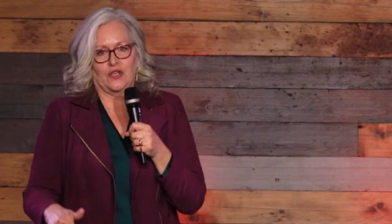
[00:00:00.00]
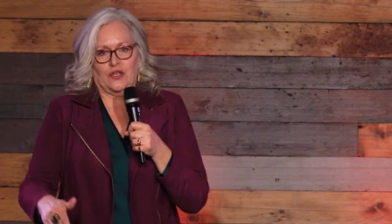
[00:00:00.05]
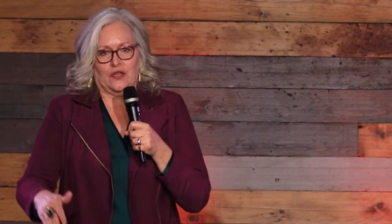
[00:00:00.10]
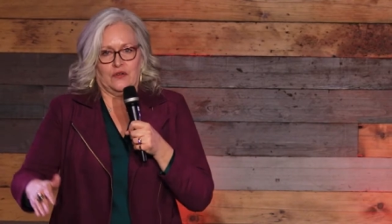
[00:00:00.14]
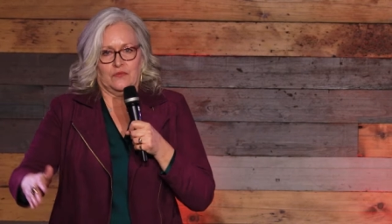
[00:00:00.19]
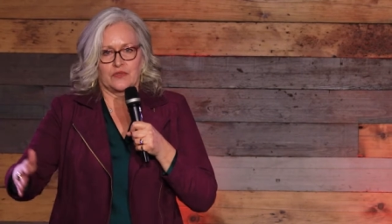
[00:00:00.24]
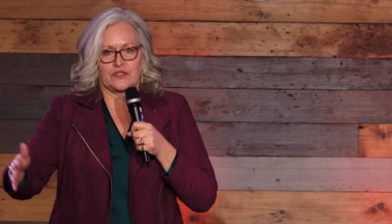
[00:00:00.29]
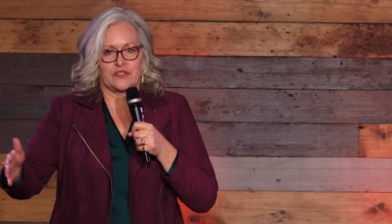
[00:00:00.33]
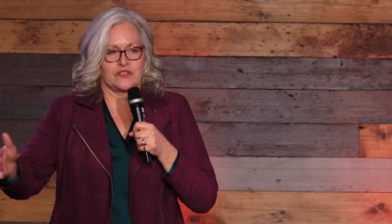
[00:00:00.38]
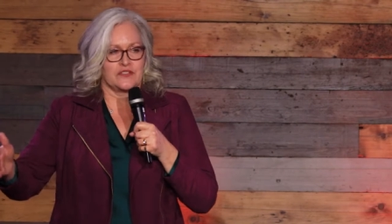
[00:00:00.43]

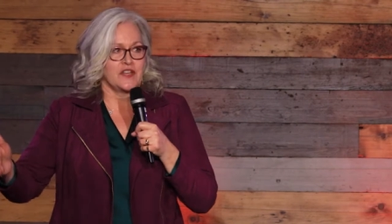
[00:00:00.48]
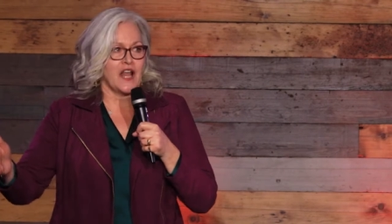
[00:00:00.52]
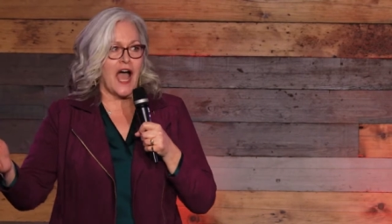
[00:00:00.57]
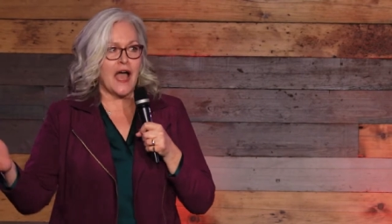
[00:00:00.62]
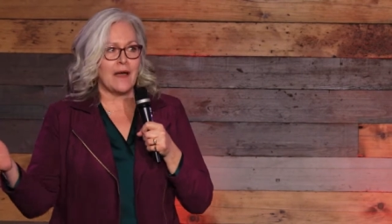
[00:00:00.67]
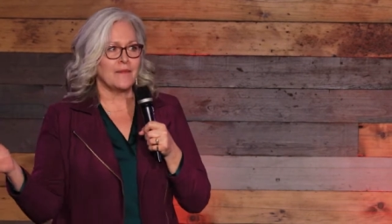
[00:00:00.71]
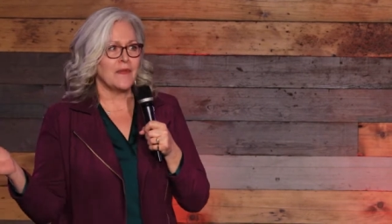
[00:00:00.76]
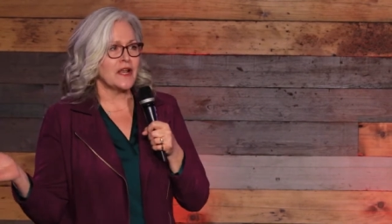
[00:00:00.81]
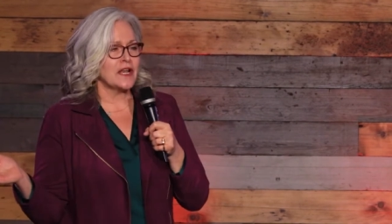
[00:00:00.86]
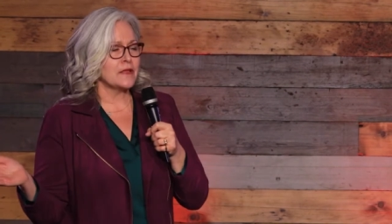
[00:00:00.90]
which
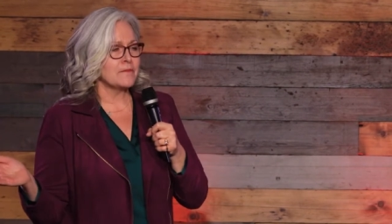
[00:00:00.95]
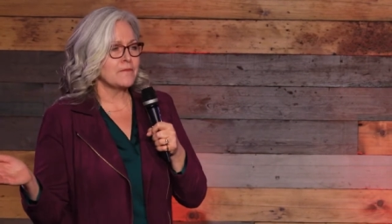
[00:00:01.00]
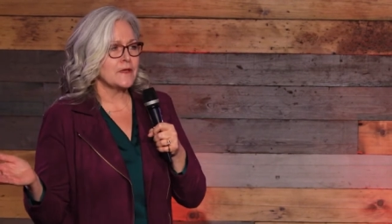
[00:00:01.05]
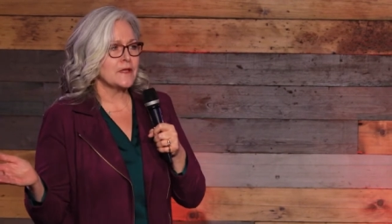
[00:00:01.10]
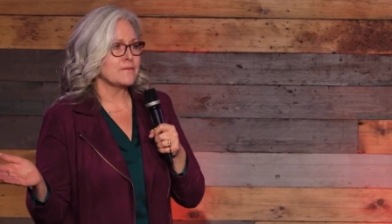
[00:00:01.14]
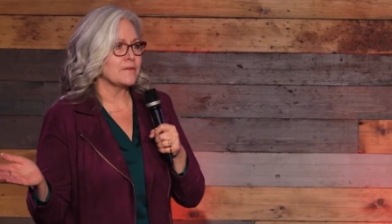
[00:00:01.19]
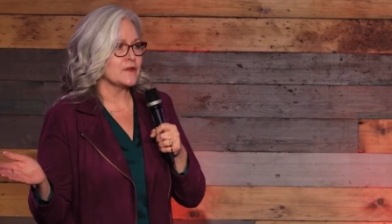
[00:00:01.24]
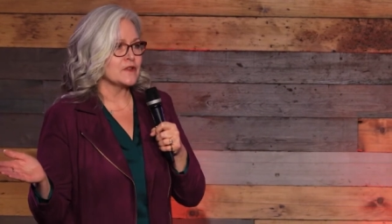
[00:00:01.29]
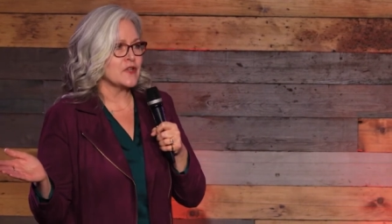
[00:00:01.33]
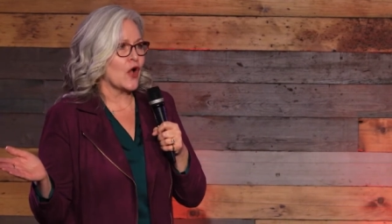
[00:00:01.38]
not many
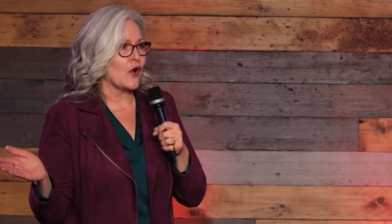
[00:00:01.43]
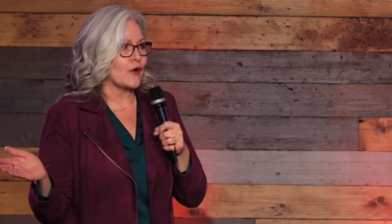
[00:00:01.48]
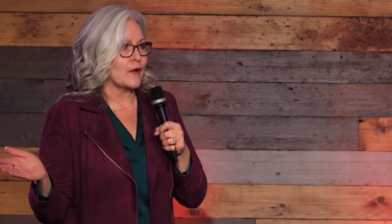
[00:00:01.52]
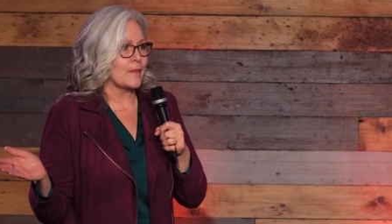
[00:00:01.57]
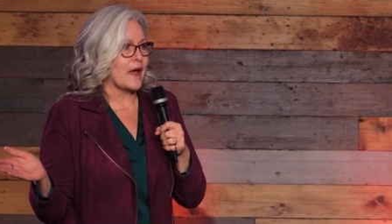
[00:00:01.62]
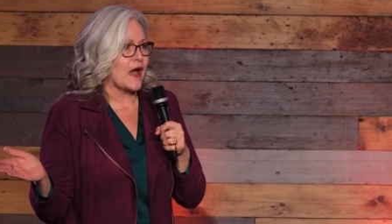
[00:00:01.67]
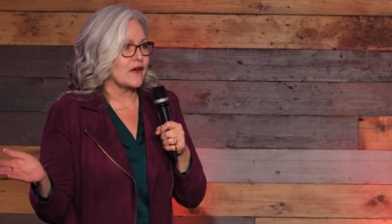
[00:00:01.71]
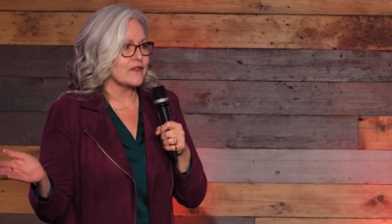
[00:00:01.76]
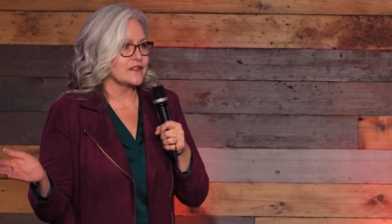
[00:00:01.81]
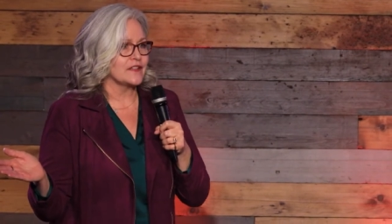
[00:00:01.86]
people know
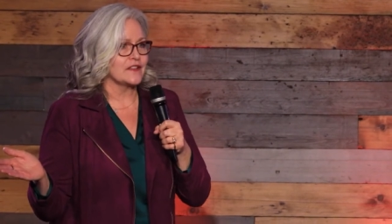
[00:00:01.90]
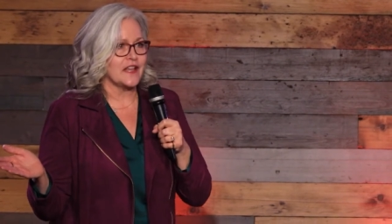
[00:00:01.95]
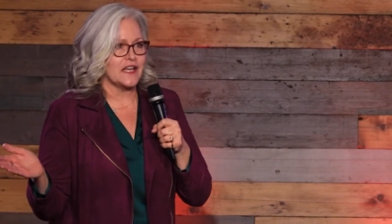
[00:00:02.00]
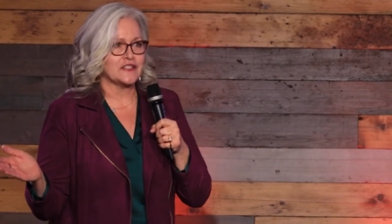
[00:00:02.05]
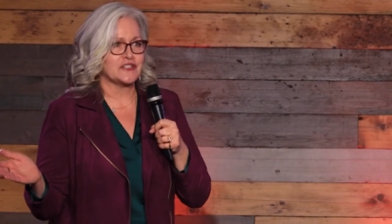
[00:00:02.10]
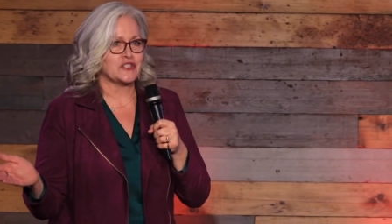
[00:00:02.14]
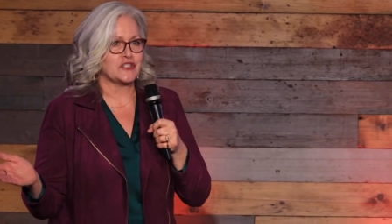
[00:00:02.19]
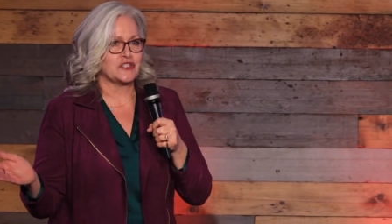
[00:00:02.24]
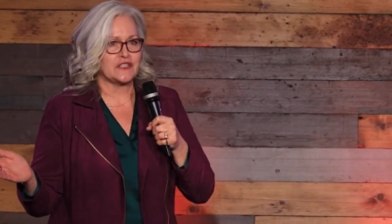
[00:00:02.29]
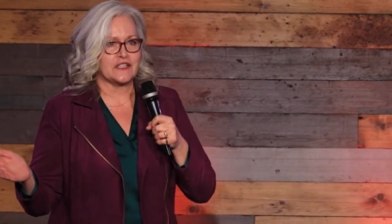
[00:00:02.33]
about
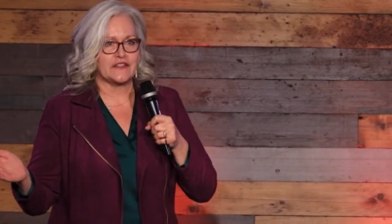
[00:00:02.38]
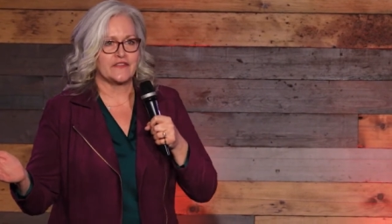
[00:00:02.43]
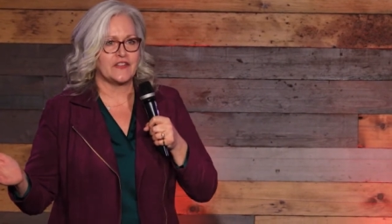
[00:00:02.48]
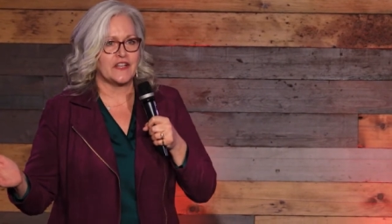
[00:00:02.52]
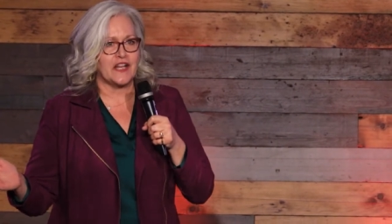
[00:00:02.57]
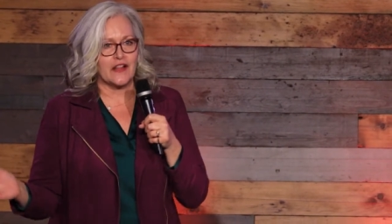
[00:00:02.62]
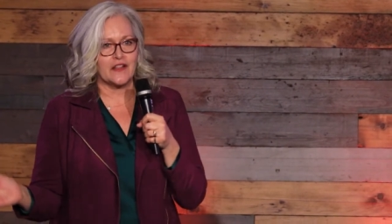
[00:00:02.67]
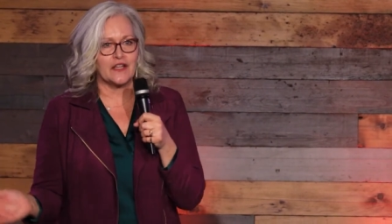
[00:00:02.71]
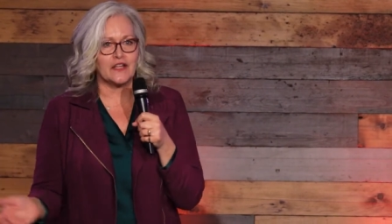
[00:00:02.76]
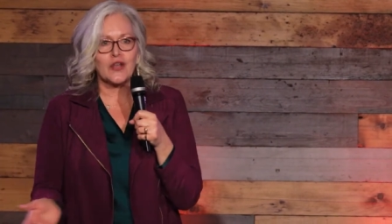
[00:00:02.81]
unless you live in
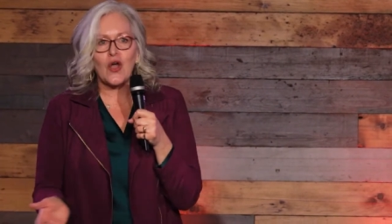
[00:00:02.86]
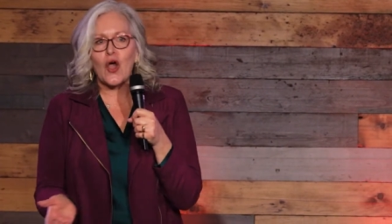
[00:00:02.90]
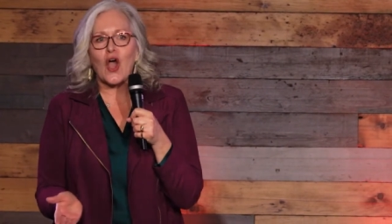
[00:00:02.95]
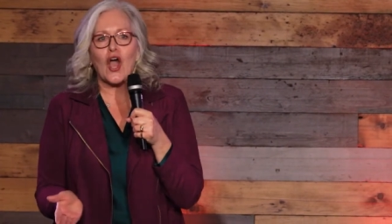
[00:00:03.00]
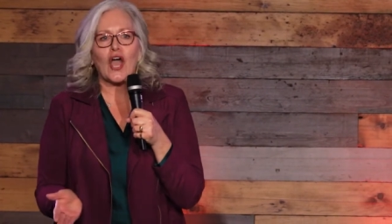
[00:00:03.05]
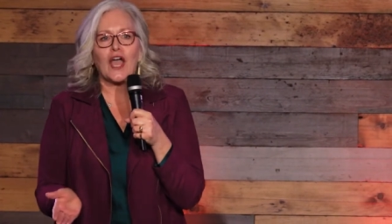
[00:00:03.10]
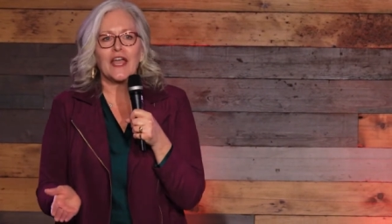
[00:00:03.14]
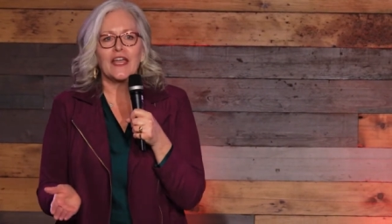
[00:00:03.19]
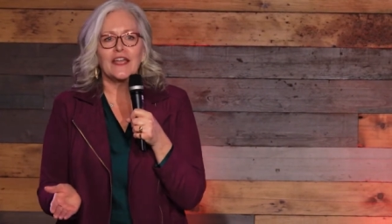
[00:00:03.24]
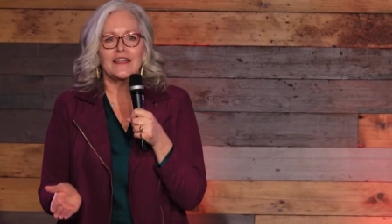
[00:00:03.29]

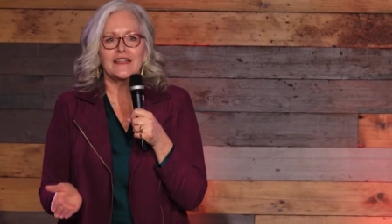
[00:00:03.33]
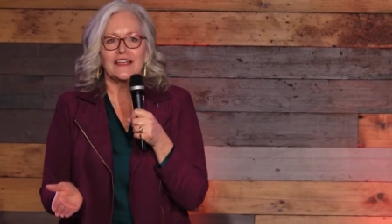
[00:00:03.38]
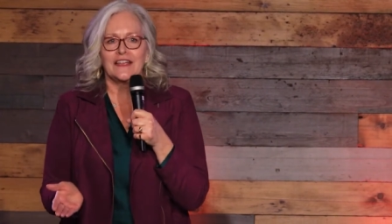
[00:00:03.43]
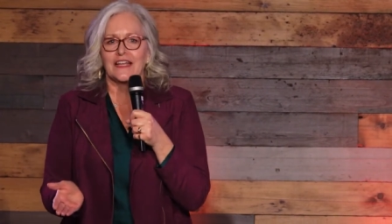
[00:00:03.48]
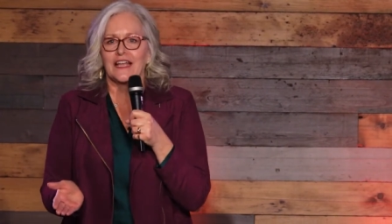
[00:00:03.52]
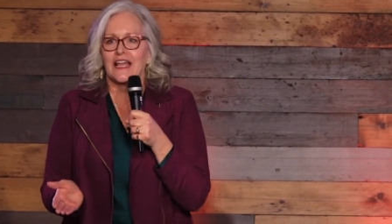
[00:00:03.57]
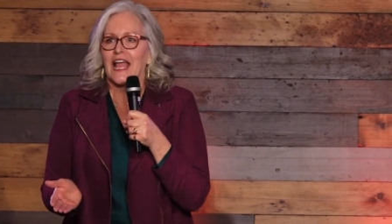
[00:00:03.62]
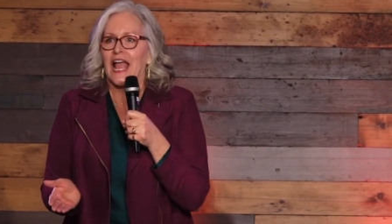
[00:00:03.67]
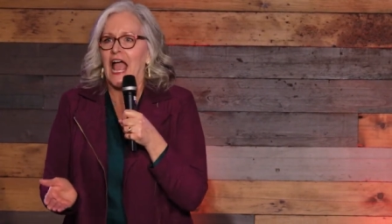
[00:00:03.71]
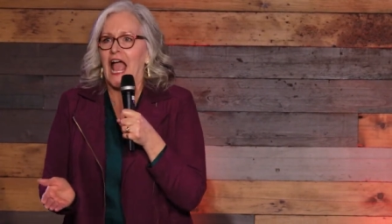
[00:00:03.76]
Illinois.
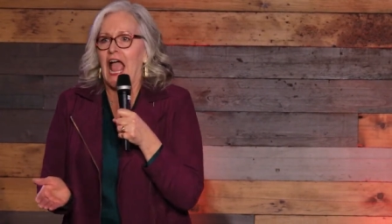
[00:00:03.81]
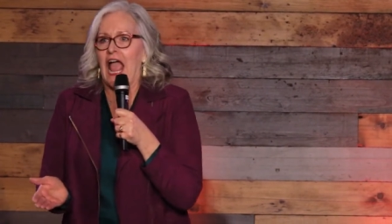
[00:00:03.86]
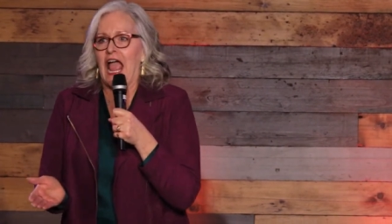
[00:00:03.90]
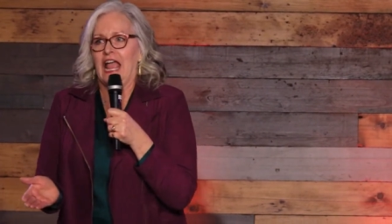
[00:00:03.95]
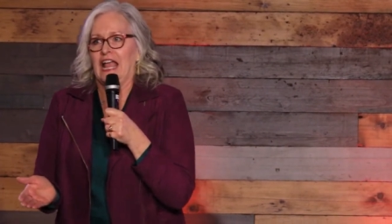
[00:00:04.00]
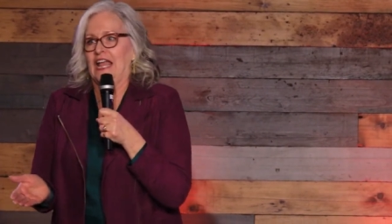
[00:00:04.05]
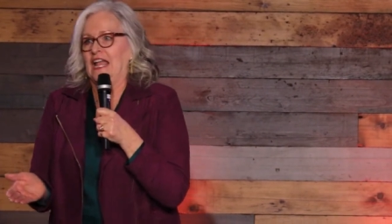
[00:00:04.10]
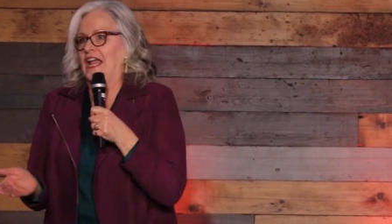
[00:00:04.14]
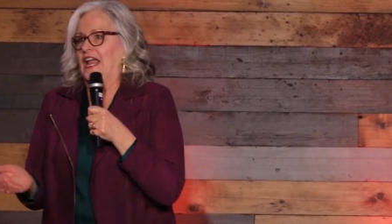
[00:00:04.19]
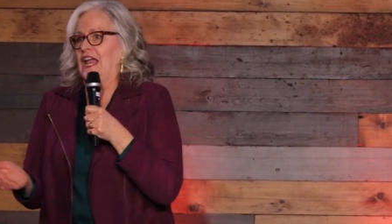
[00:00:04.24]

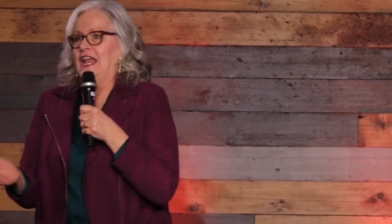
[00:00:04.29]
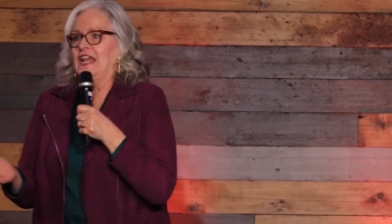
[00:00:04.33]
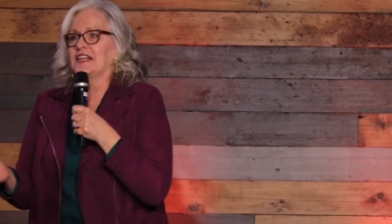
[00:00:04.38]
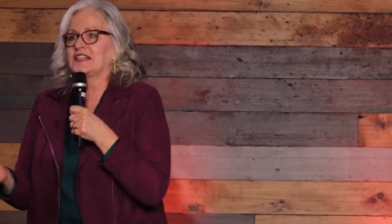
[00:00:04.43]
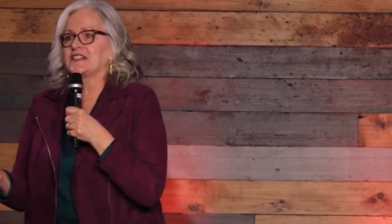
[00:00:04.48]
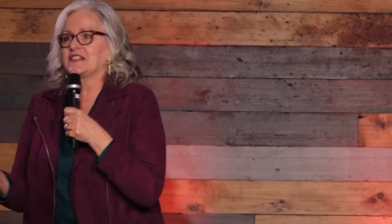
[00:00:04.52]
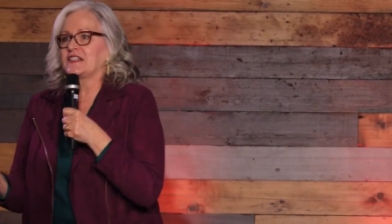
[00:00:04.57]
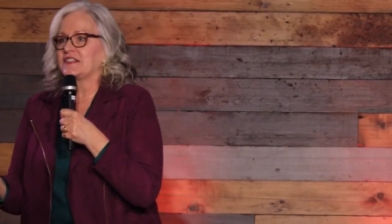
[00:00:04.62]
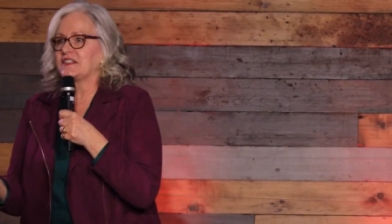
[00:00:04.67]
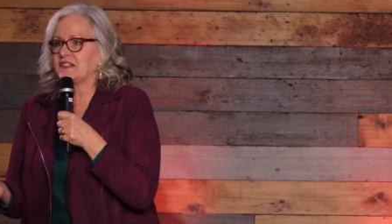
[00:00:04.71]

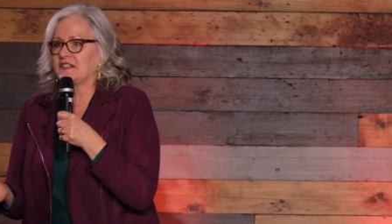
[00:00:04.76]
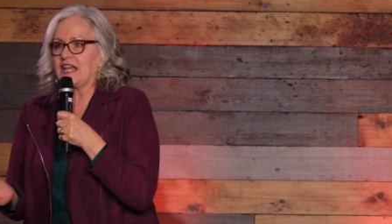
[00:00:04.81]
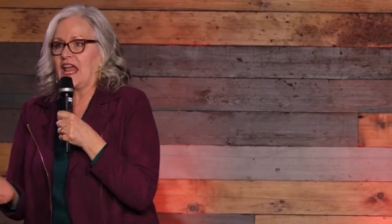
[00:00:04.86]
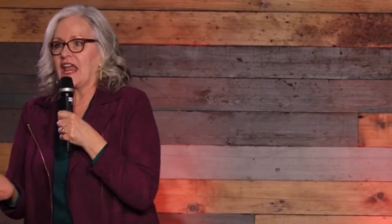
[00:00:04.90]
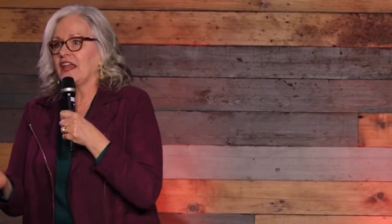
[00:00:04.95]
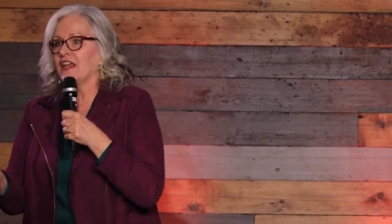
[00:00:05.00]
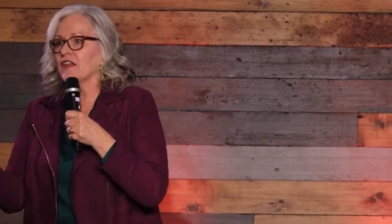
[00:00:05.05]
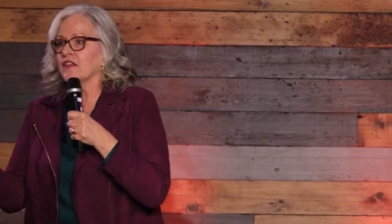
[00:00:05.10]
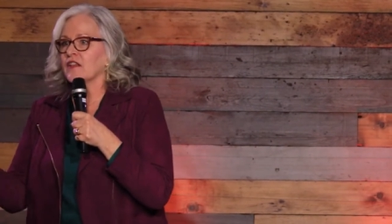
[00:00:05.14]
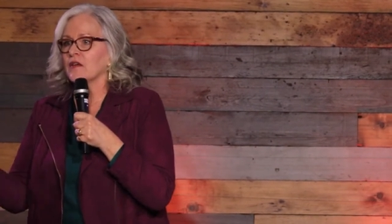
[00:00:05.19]
It's a
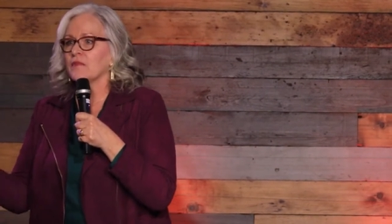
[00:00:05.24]
day in the